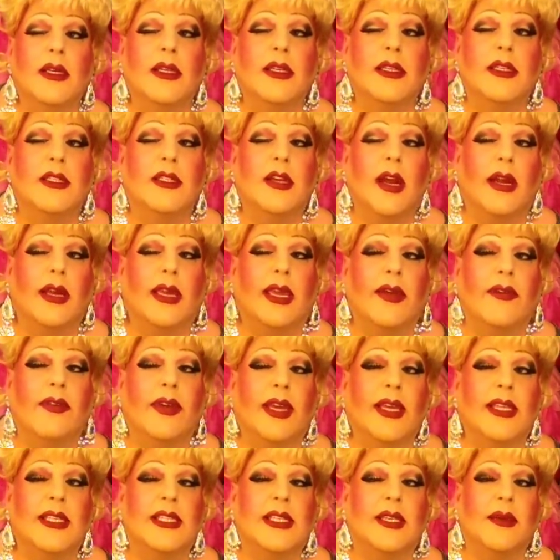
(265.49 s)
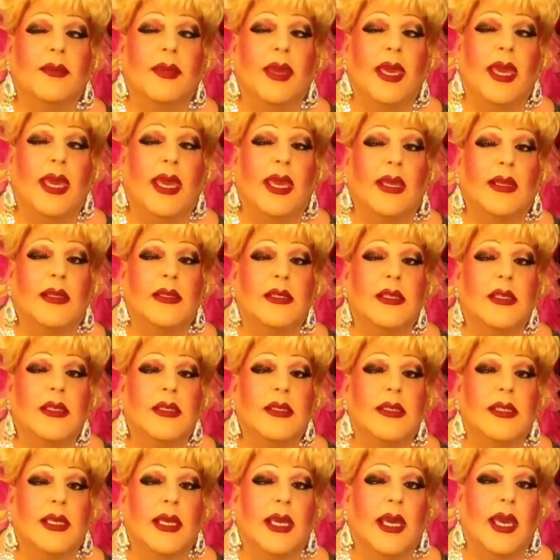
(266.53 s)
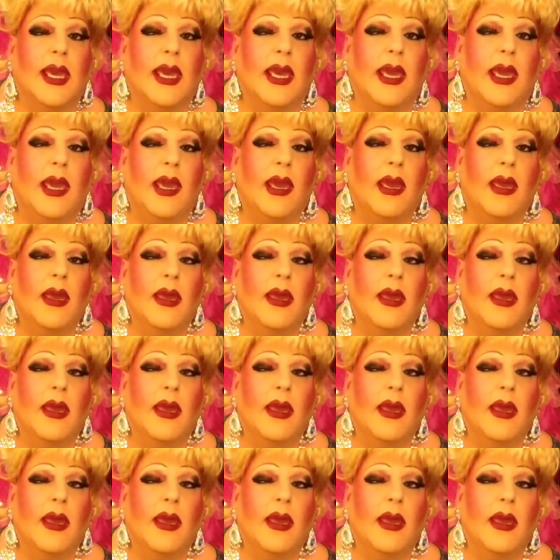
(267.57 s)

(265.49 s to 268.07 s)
start giving it some heat. See?